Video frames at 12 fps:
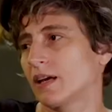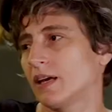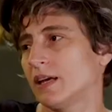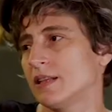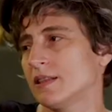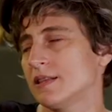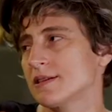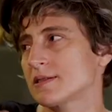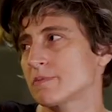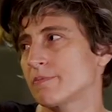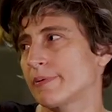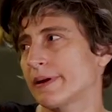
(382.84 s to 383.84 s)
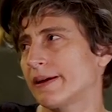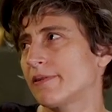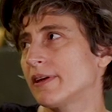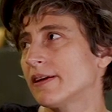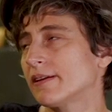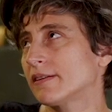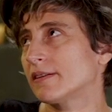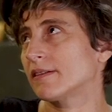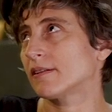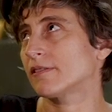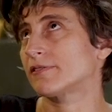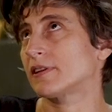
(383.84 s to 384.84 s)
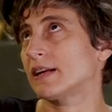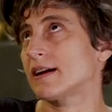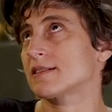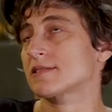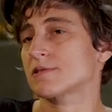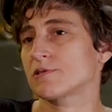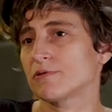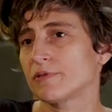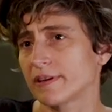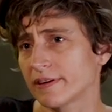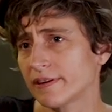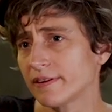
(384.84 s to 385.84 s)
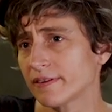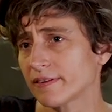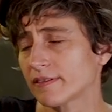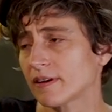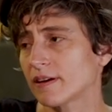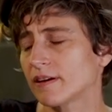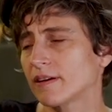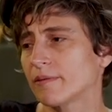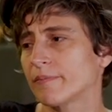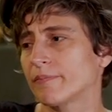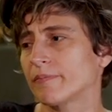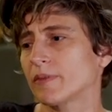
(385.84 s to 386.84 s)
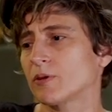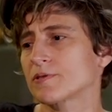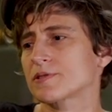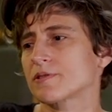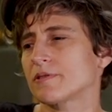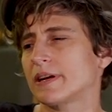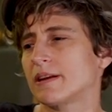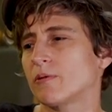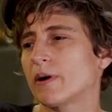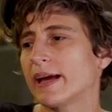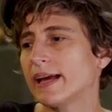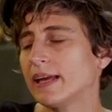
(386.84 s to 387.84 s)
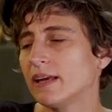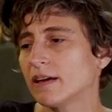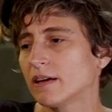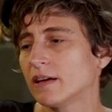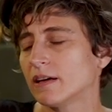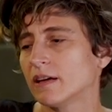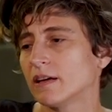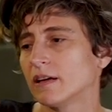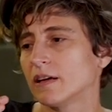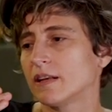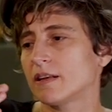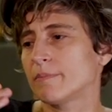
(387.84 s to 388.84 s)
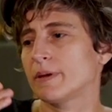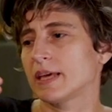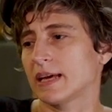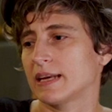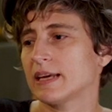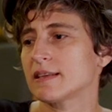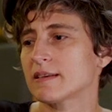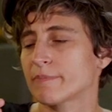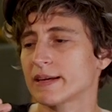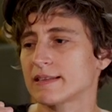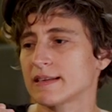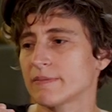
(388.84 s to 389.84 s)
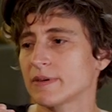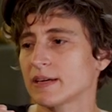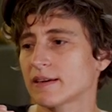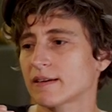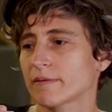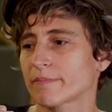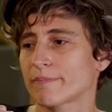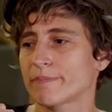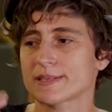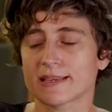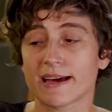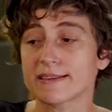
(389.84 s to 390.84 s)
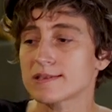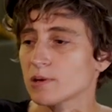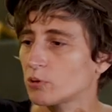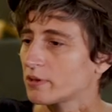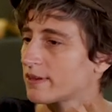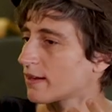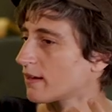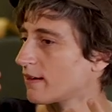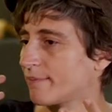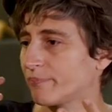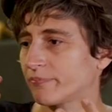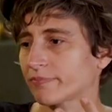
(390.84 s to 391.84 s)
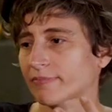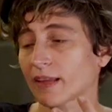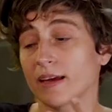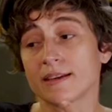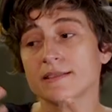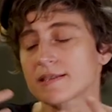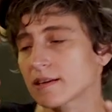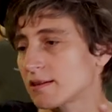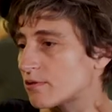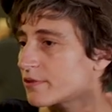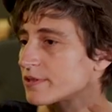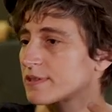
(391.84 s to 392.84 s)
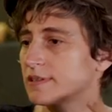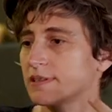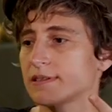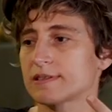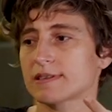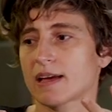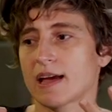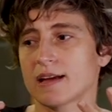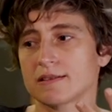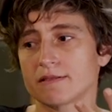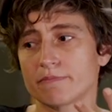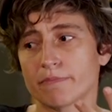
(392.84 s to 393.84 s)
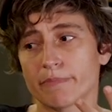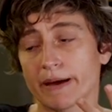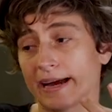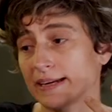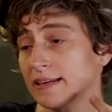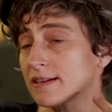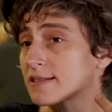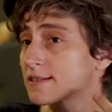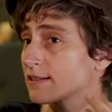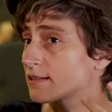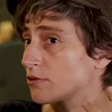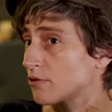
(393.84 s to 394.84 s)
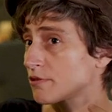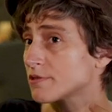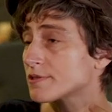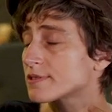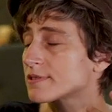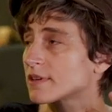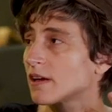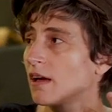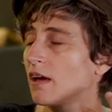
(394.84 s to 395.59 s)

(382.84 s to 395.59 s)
In this period of the last 2 years, also in a way, in the beginning, the pandemic, besides all the insecurities and panics it caused,